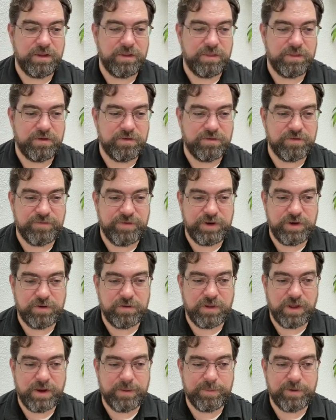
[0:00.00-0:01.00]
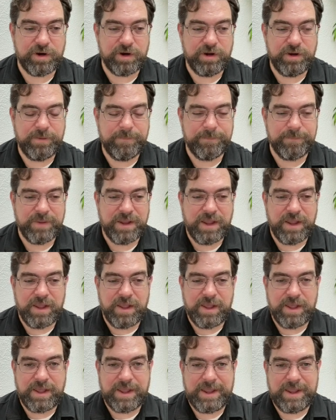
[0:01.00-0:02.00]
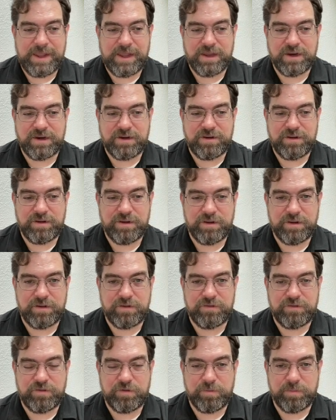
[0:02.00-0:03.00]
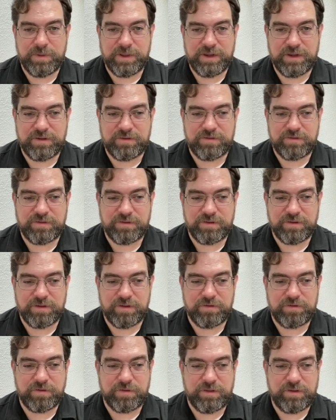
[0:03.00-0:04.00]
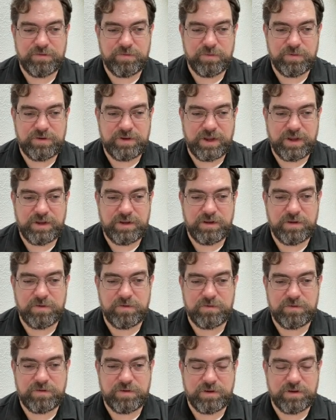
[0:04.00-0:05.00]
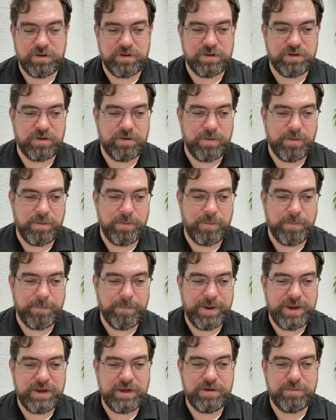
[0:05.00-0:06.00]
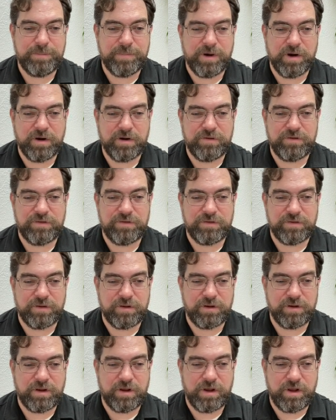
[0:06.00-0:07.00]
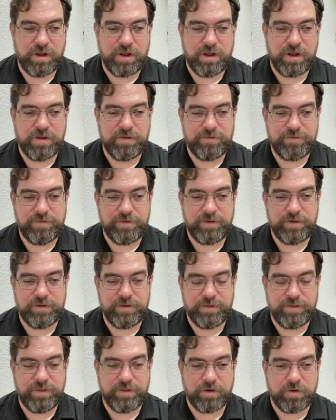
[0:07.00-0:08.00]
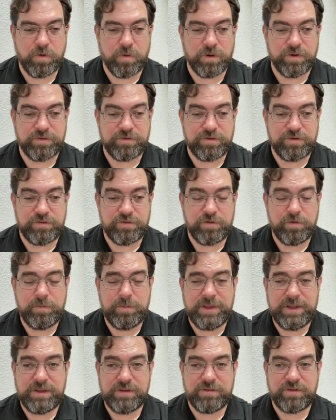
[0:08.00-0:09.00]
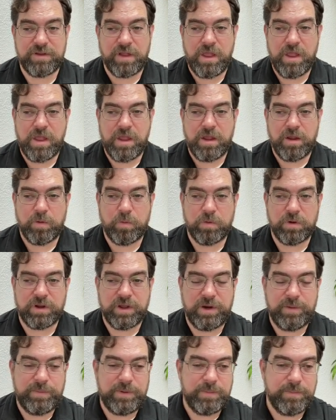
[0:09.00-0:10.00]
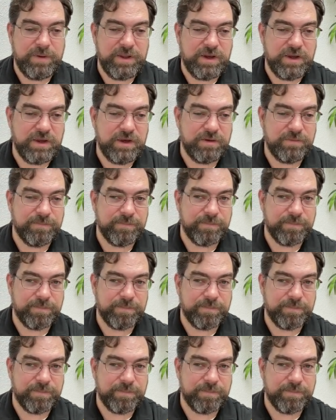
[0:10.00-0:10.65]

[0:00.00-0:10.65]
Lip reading: There's a video library and Zoom links. So this will take you to main parts of the course. The Zoom links, we're going to be meeting